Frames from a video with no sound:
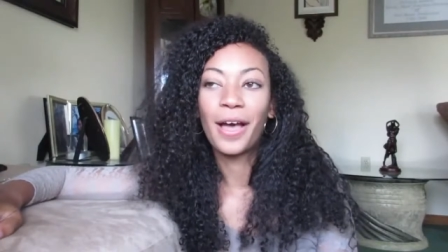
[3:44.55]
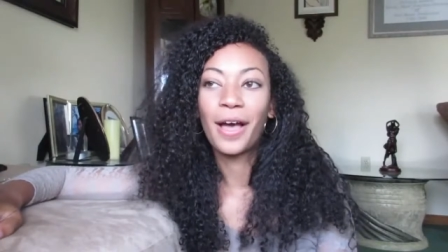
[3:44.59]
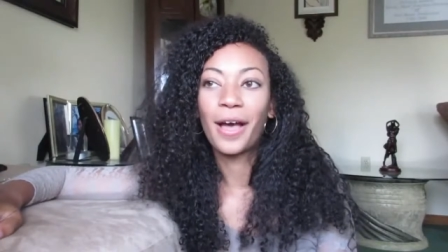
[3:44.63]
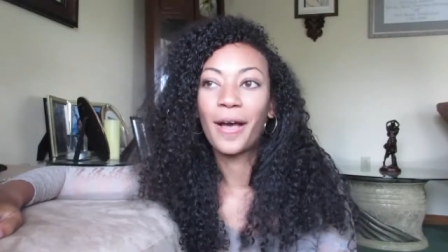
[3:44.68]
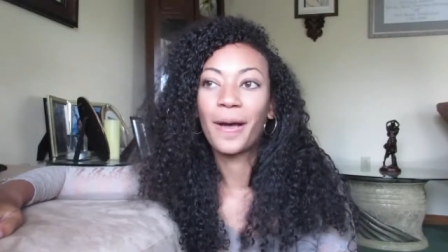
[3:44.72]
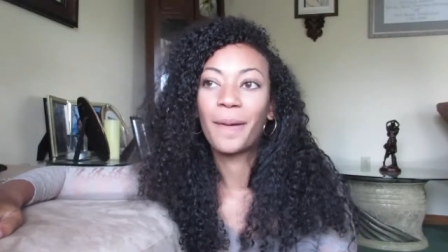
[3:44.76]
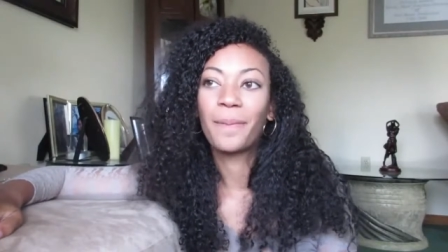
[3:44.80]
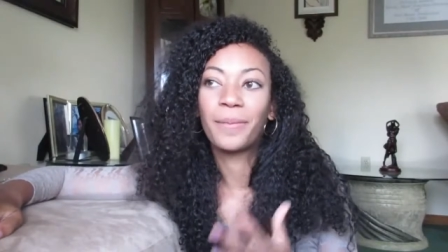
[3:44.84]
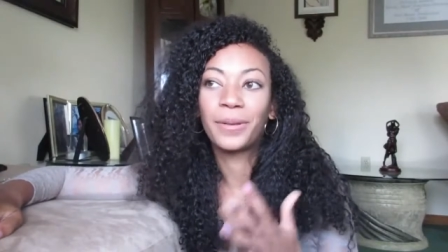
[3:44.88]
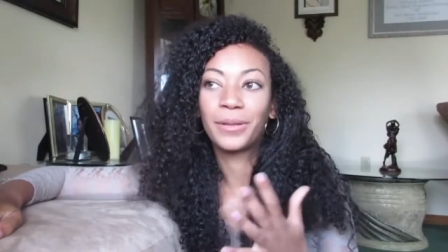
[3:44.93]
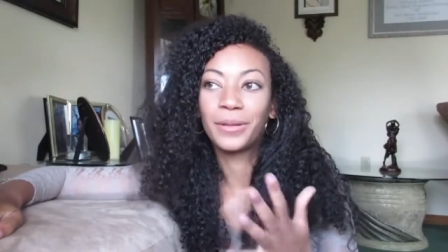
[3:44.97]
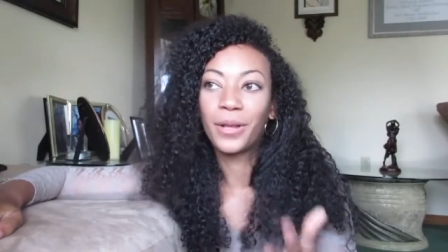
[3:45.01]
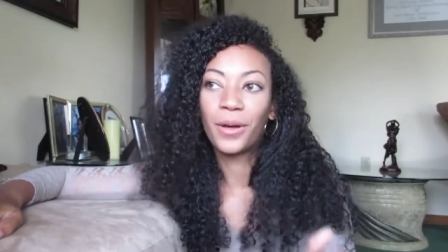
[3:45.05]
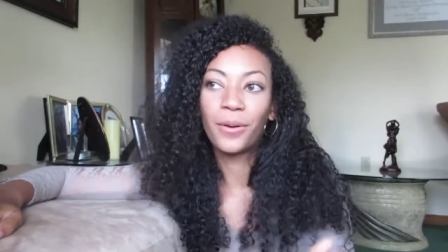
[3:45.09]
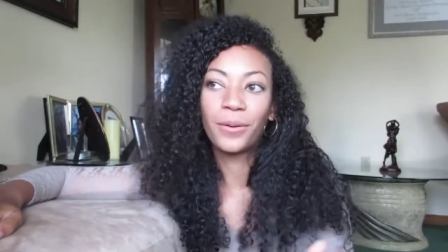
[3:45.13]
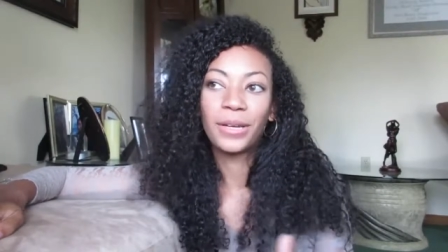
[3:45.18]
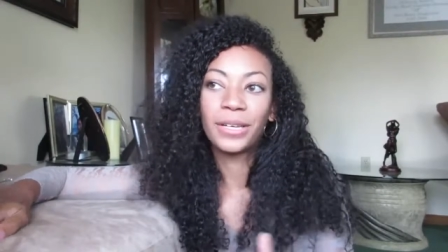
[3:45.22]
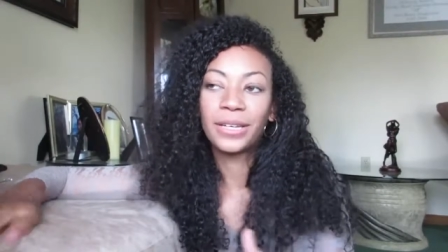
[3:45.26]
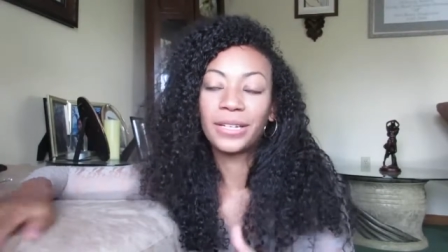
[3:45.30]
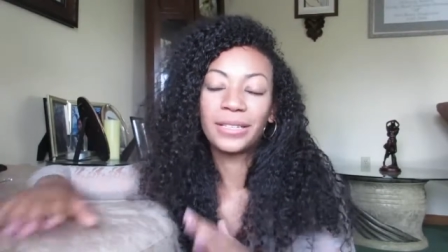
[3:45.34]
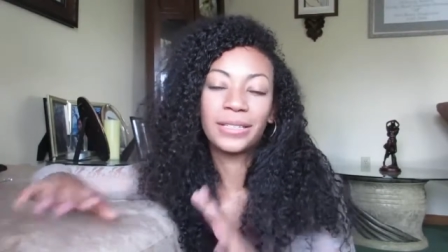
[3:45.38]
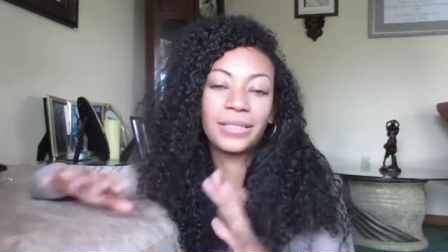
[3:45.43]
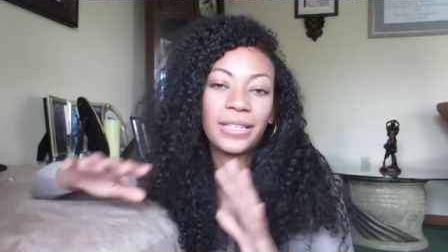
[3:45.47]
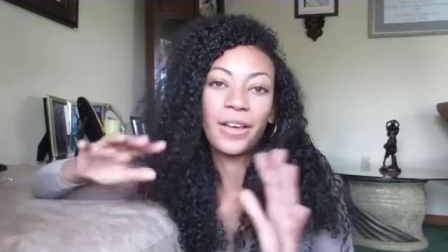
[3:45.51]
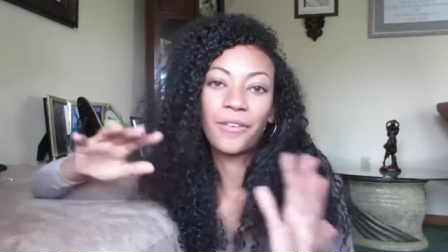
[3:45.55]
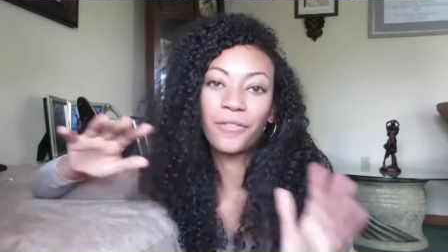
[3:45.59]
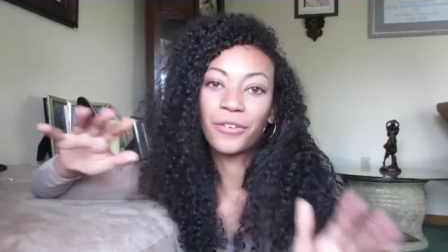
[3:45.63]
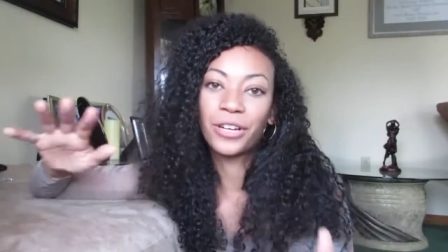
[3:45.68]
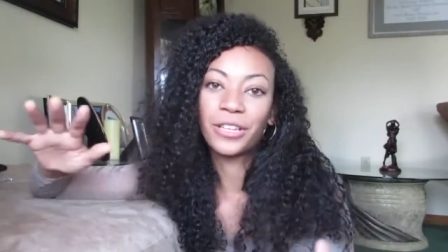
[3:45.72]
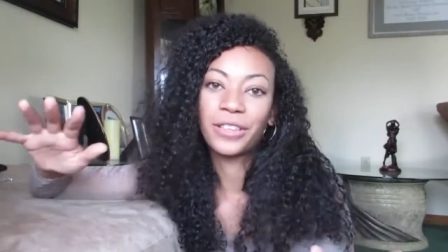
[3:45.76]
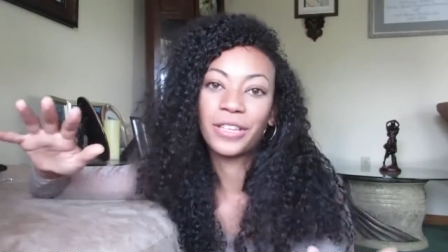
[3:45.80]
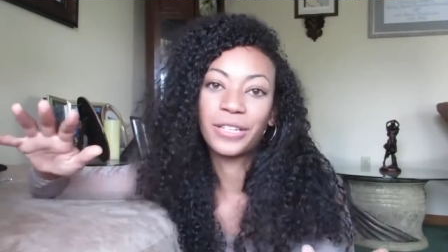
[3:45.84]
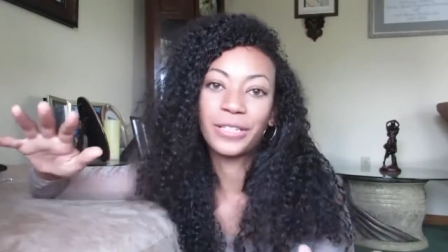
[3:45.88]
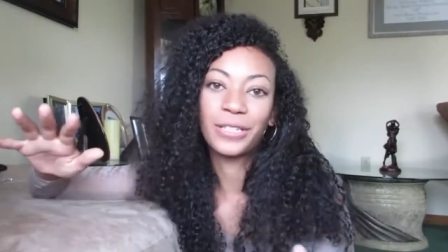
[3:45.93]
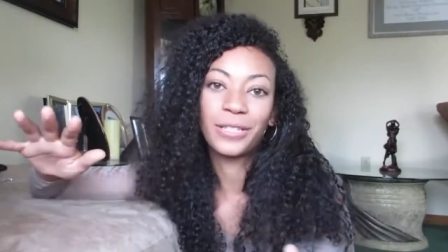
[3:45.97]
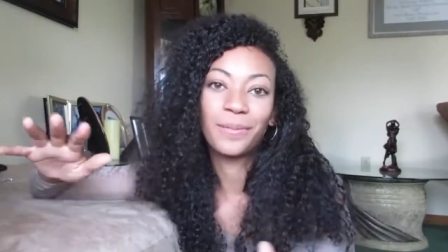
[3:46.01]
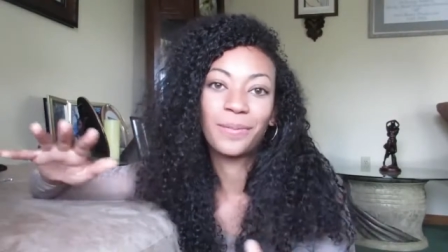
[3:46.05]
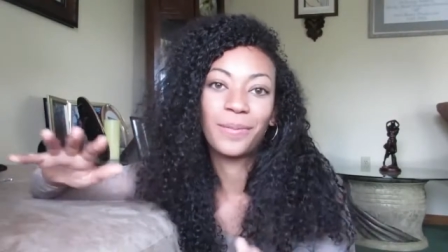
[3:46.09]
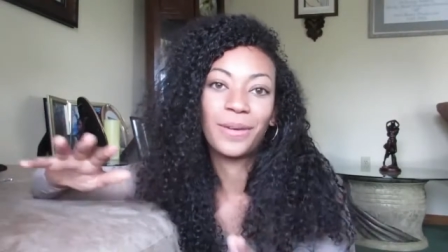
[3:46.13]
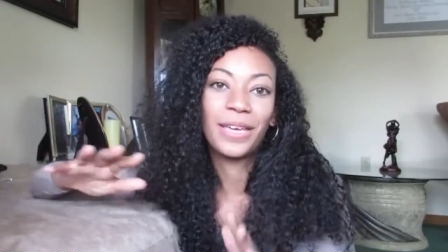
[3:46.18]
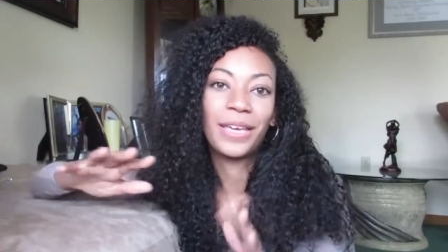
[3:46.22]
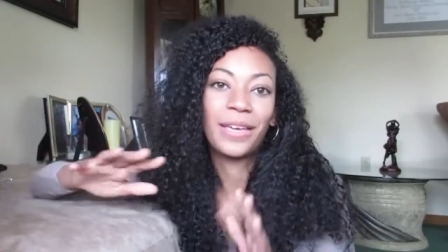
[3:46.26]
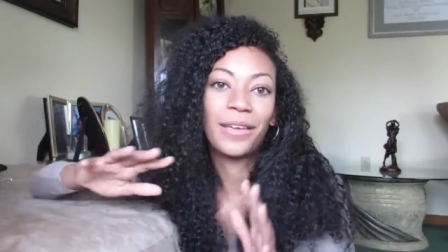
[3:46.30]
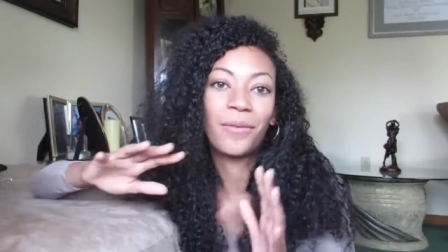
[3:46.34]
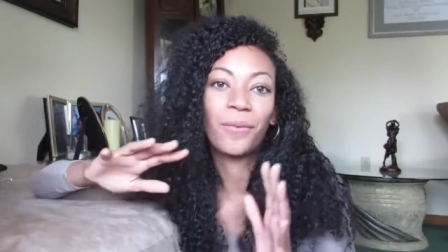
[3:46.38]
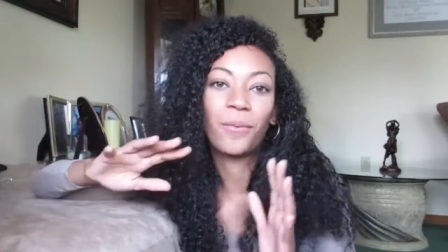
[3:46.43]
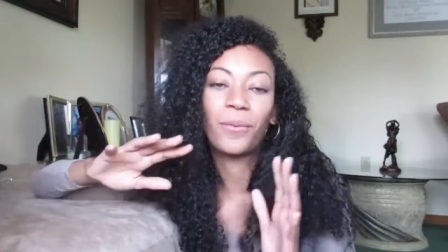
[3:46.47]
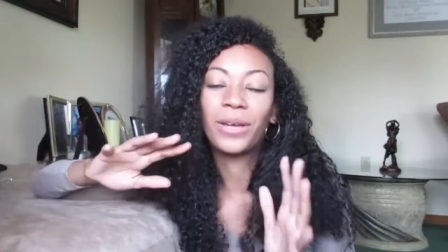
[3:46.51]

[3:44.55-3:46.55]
Um, Logan is everything to me.